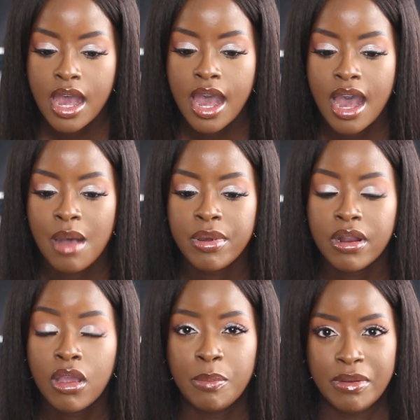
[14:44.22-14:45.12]
but
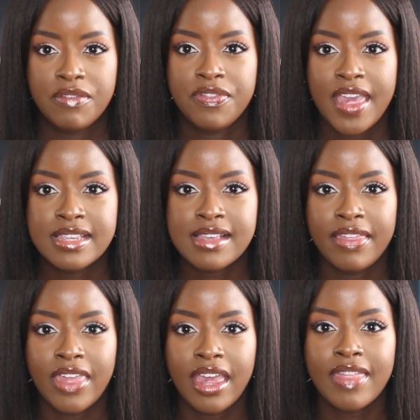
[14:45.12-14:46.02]
a couple of things I
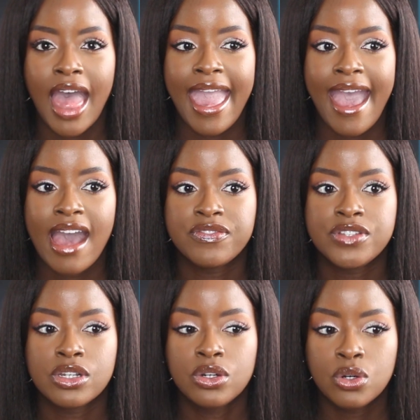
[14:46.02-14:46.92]
think that I have
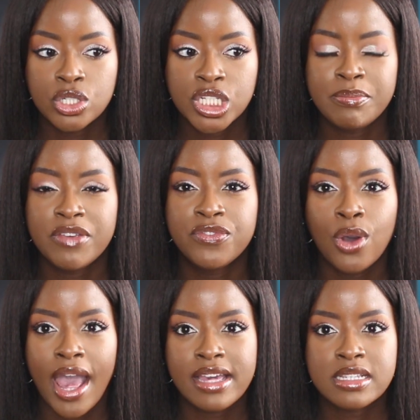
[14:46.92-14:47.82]
to caution
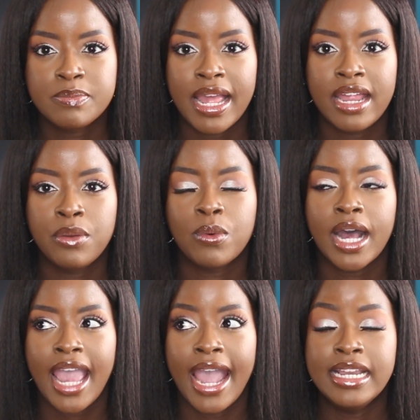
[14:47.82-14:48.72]
before I explain
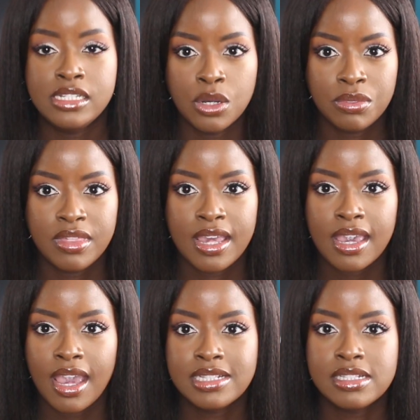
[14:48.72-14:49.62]
why I don't
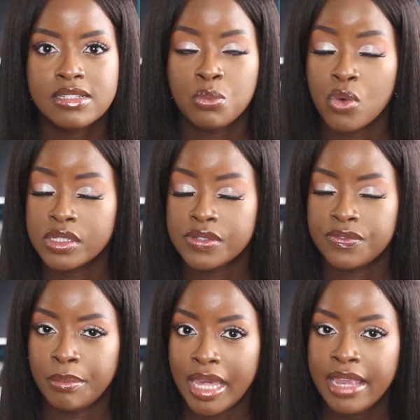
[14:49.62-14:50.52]
think it was
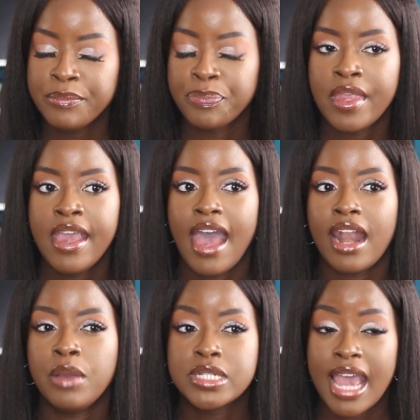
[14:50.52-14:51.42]
for me, and
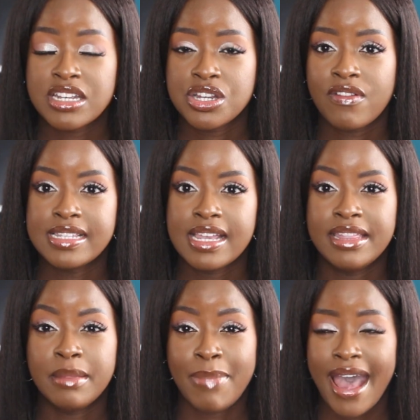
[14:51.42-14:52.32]
I would categorize it
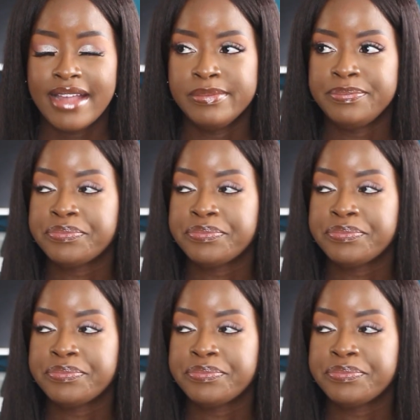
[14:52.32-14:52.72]
in the bad.